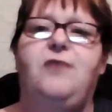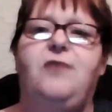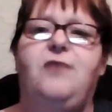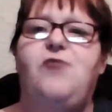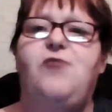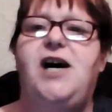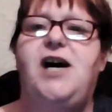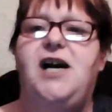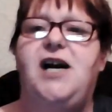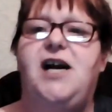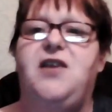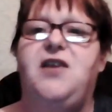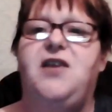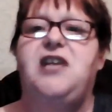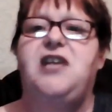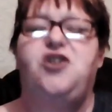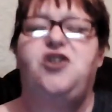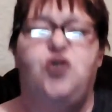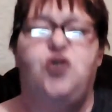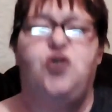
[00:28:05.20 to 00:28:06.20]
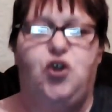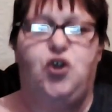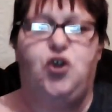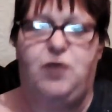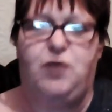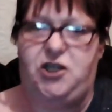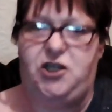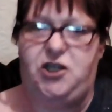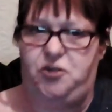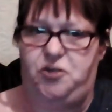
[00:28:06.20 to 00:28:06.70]
Right, that's a good
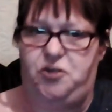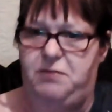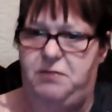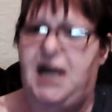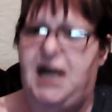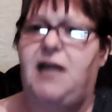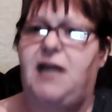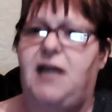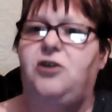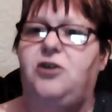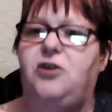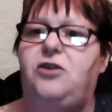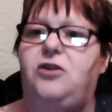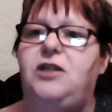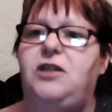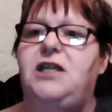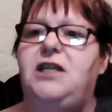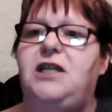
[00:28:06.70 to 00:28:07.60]
question, Michael.